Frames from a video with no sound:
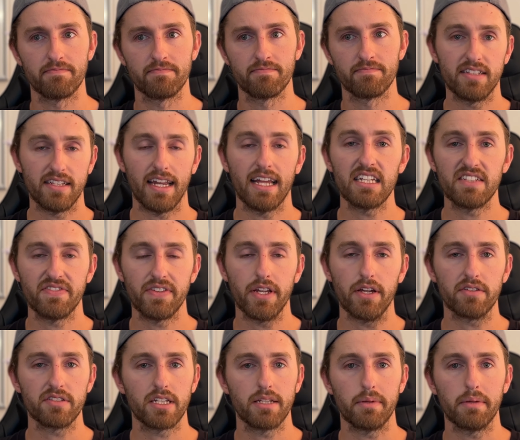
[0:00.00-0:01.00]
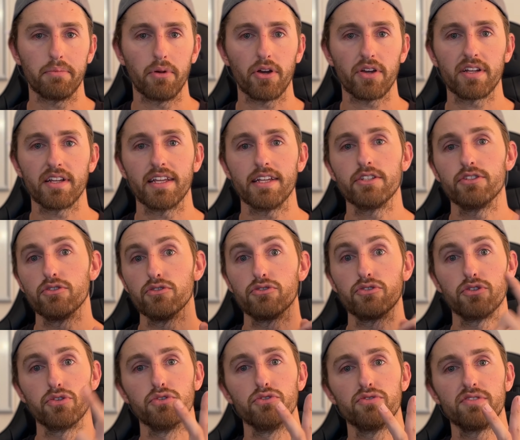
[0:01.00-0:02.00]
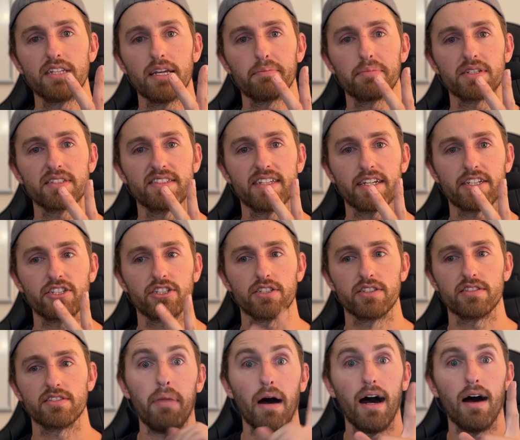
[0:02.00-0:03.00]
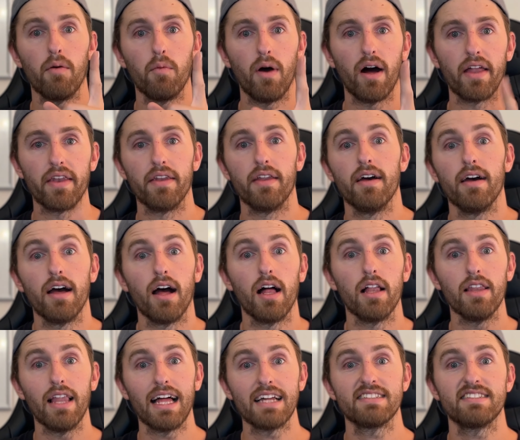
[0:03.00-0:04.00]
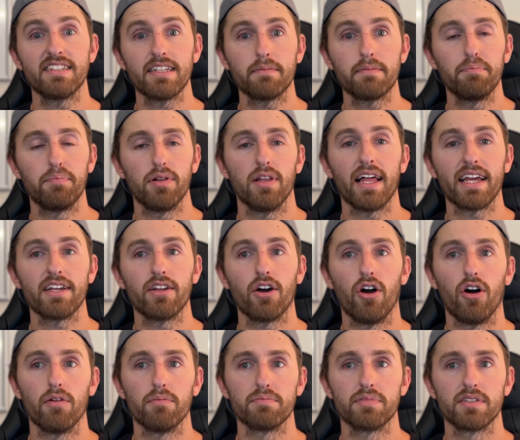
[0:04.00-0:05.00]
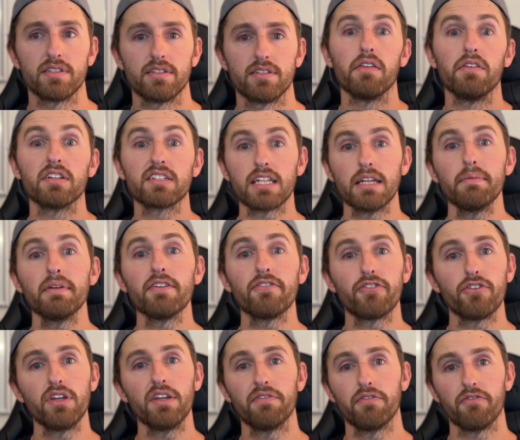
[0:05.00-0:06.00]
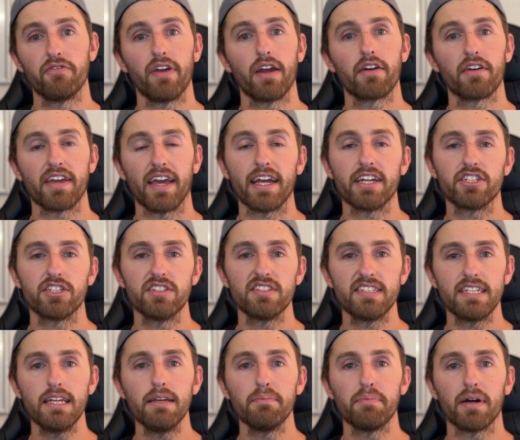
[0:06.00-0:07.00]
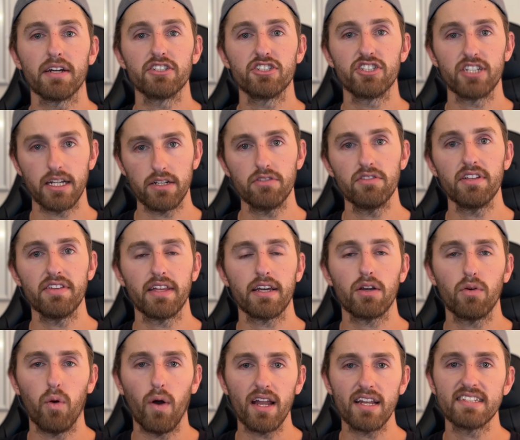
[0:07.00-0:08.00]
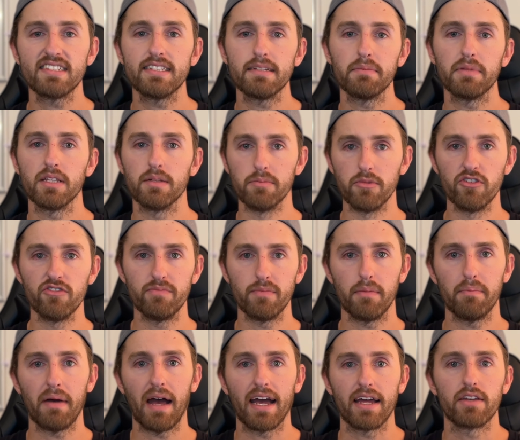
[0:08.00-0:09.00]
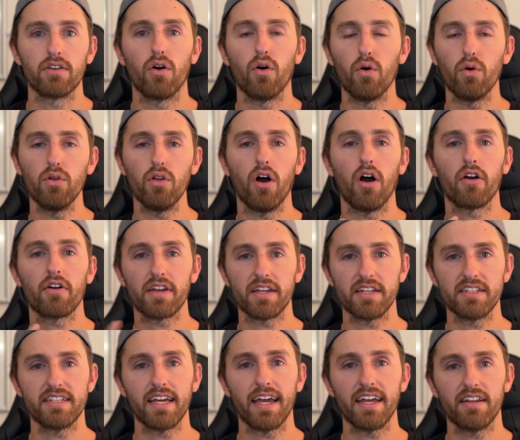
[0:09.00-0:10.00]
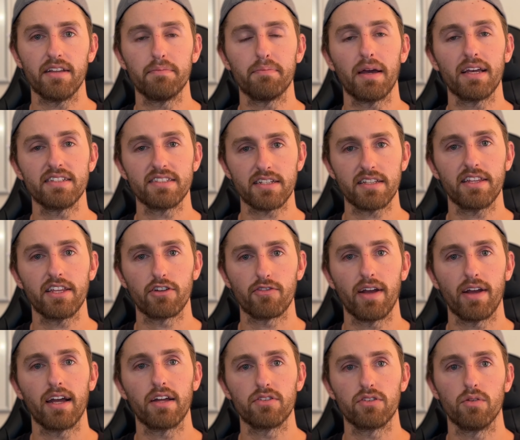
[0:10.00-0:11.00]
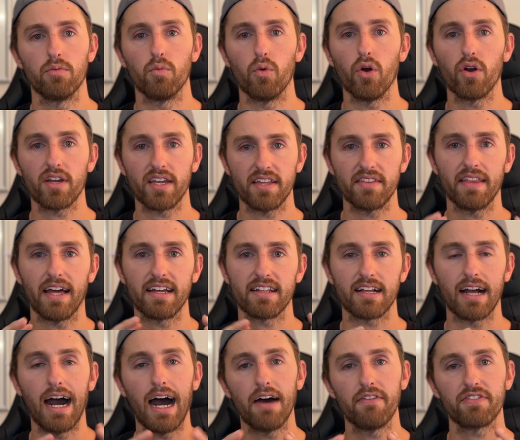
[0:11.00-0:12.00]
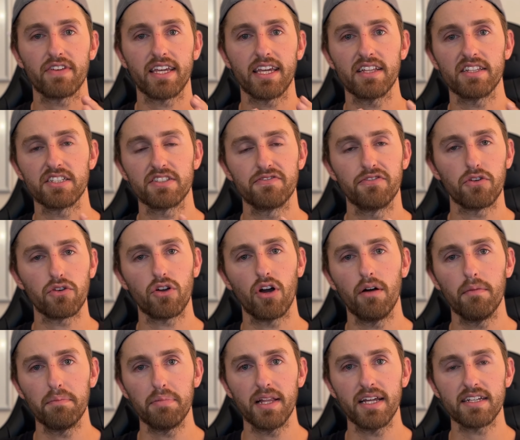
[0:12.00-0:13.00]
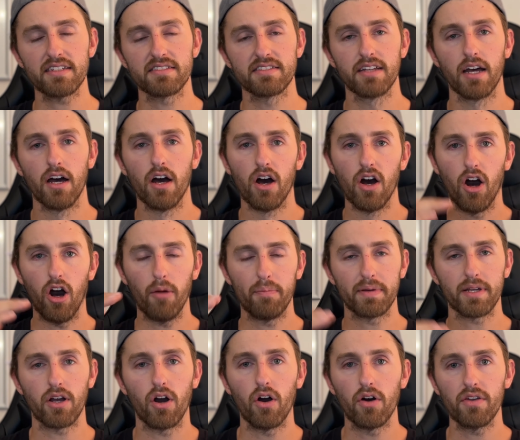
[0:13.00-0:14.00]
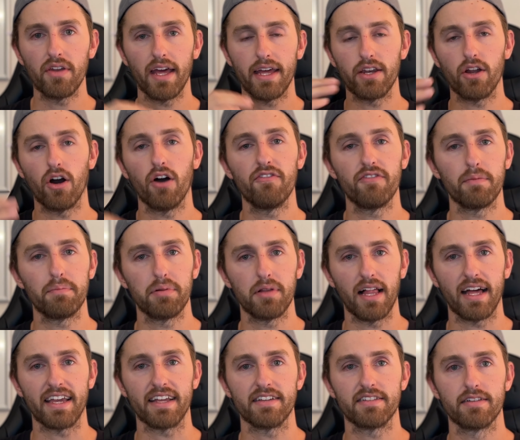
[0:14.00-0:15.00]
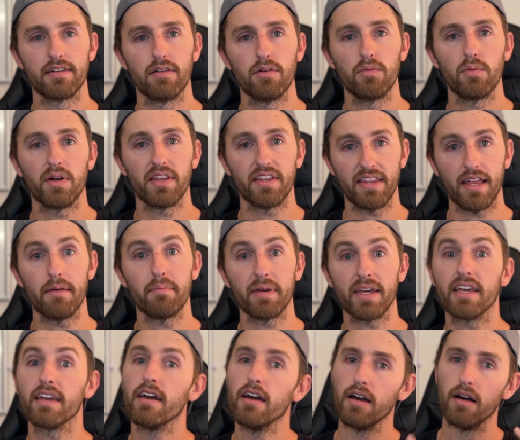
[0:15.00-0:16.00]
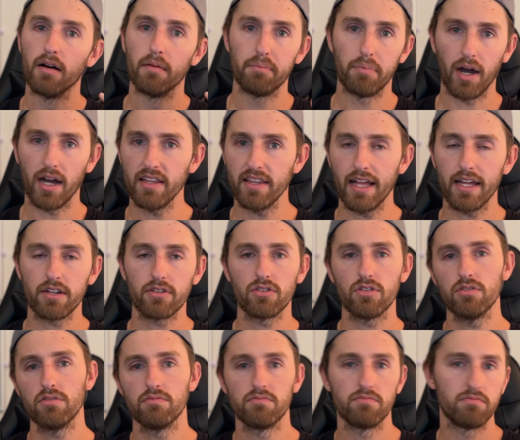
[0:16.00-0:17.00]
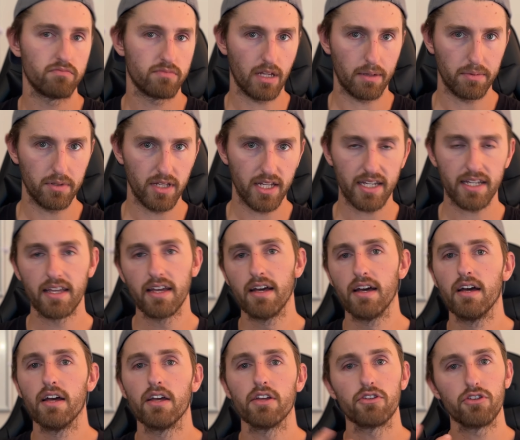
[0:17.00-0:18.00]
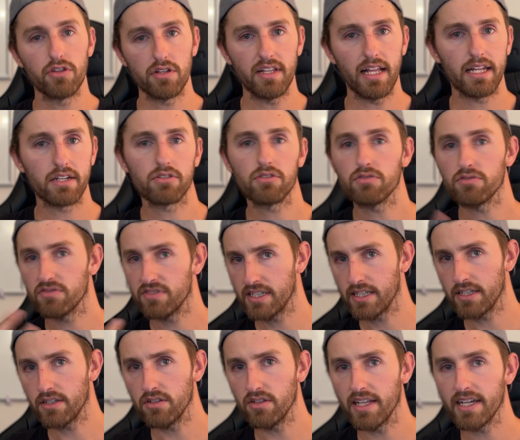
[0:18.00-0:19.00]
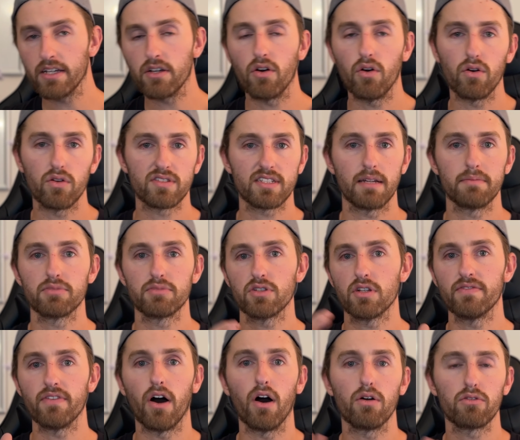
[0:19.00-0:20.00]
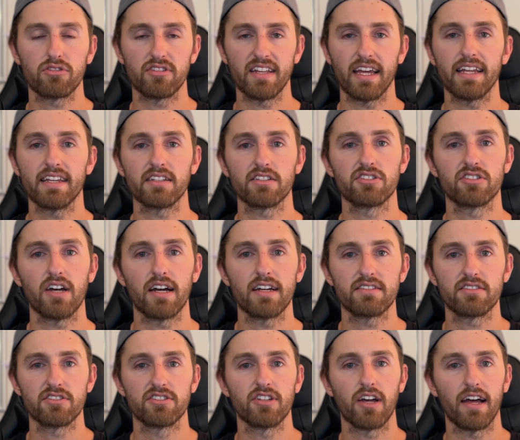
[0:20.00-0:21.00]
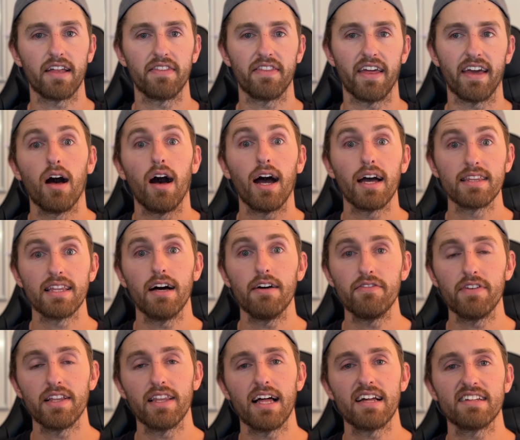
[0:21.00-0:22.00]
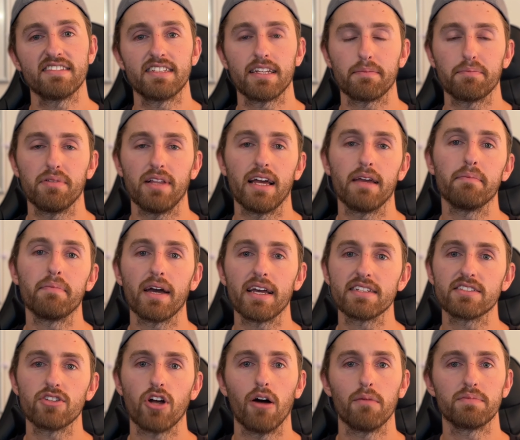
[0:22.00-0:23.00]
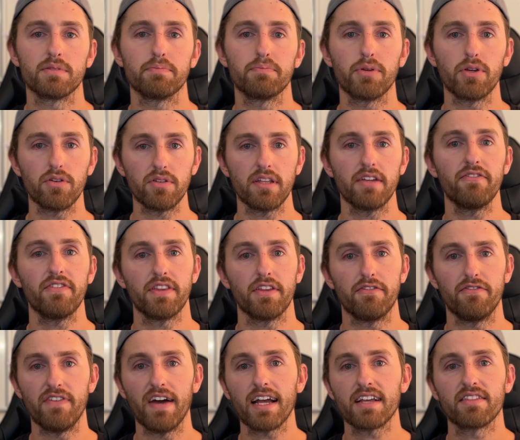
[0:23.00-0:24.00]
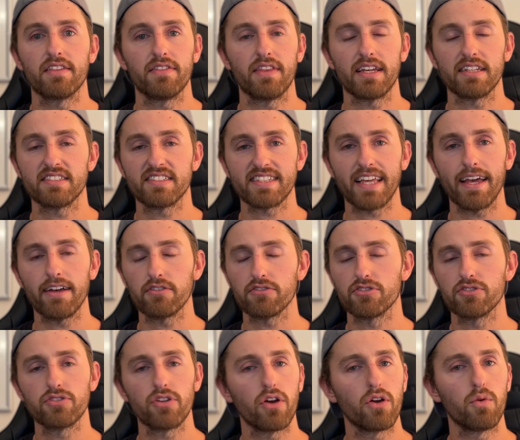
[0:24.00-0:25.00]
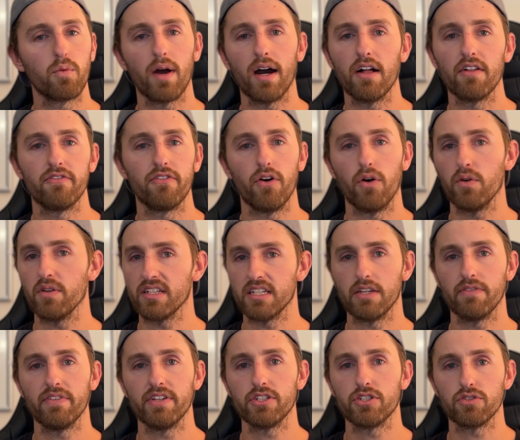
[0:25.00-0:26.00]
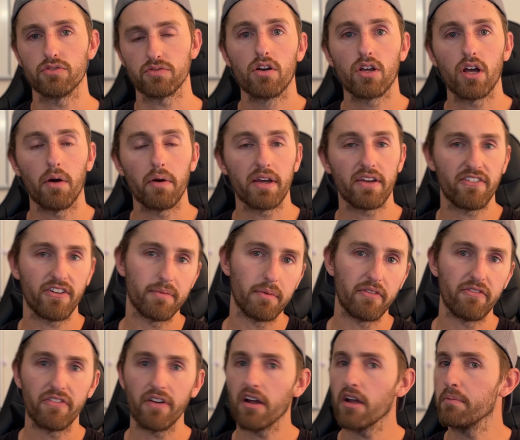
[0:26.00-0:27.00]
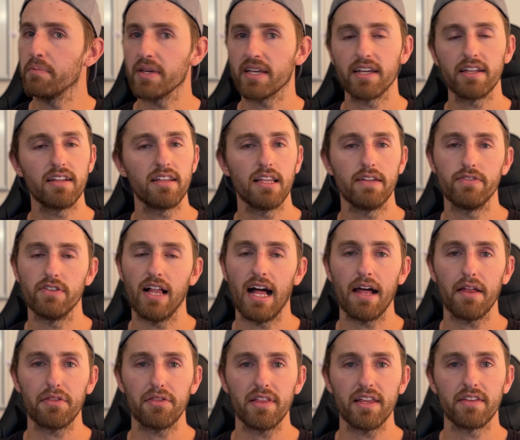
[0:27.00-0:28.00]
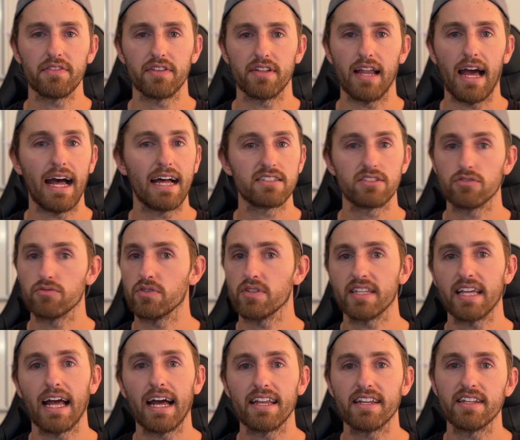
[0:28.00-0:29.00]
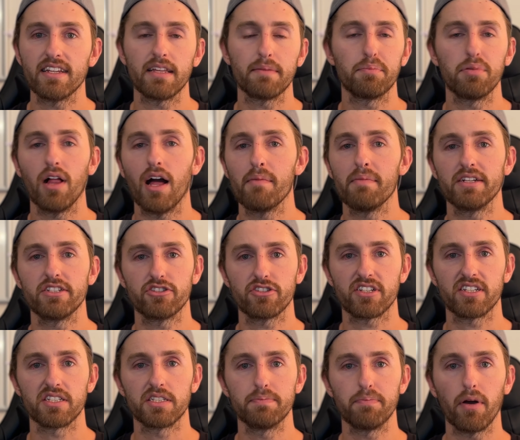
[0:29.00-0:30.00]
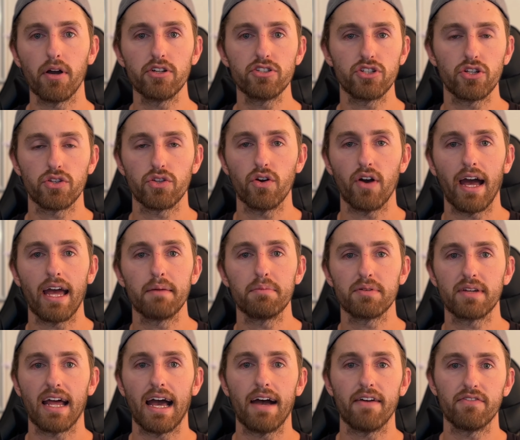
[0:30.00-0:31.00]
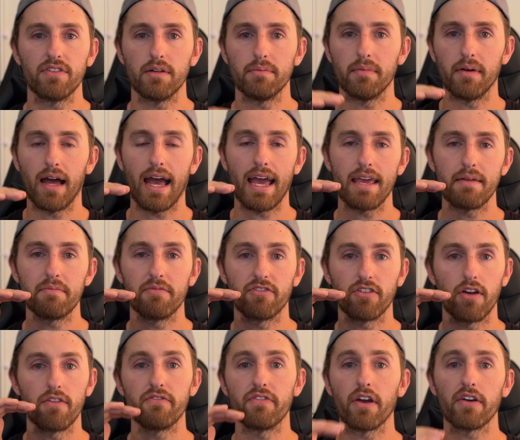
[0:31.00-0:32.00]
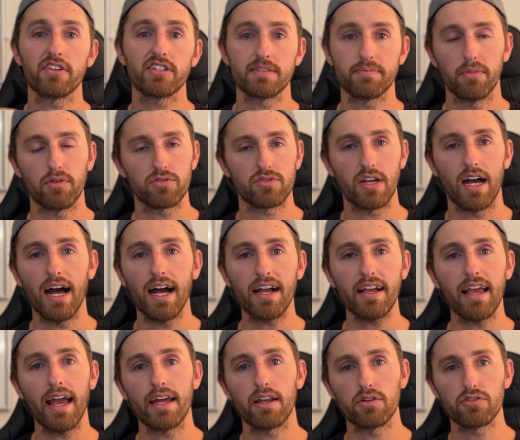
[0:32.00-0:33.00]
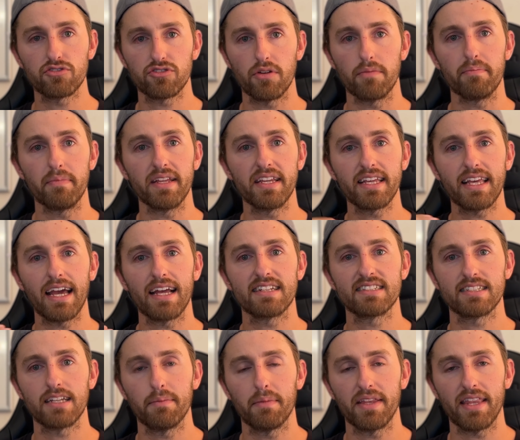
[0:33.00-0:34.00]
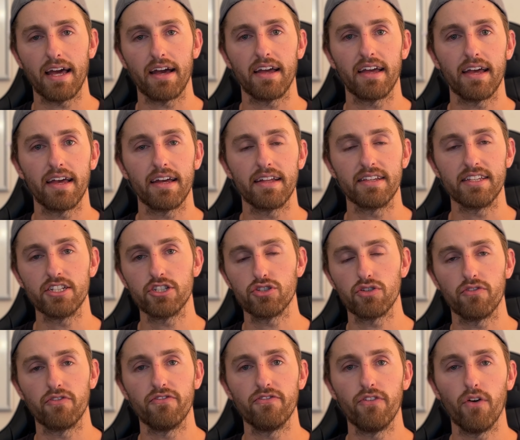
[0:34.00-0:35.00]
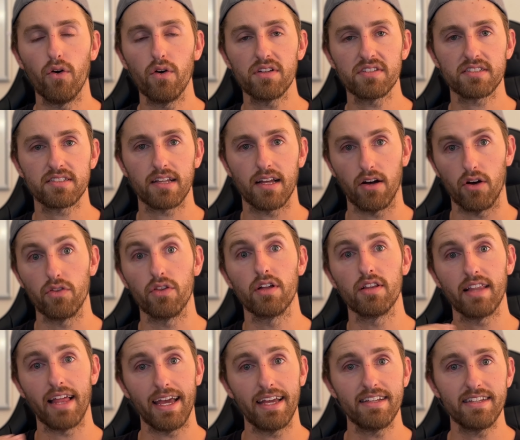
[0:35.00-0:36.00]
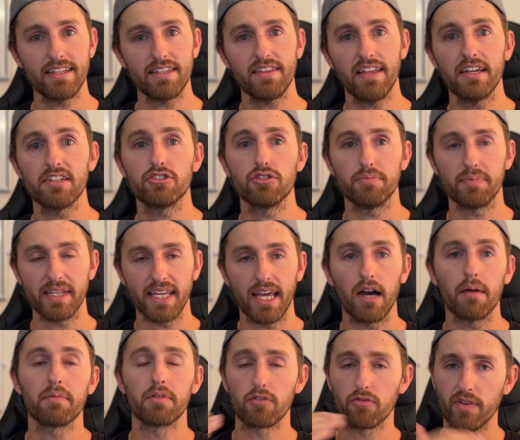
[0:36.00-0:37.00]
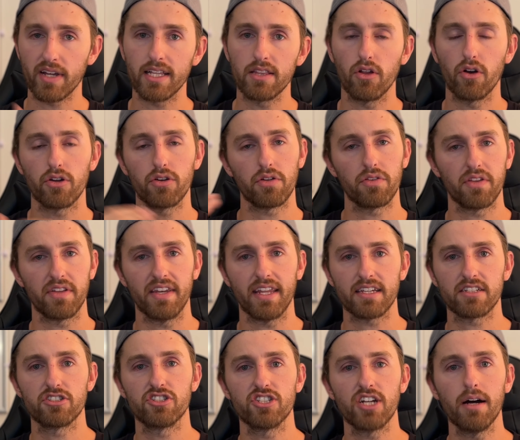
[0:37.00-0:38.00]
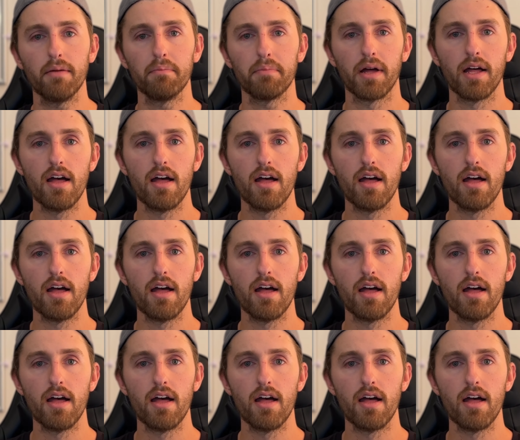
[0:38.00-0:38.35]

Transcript: Today's video is going to be broken into two separate sections. Part 1, elastic plate hops. There's going to be a few different variations here, but generally they're quite a similar movement pattern, all orientated basically around working that calf Achilles foot complex, hopping on and off a plate, whether that be bilateral, double leg, unilateral, single leg, or some sort of alternating side to side there. I love elastic plate-based hops purely for the fact that they scale so well for all individuals. Going from a very beginner level athlete that hasn't really had any plyometric exposure, you're able to have them aim for a very small target and also mitigate some of that initial force on the landing there to be able to reload on the next jump,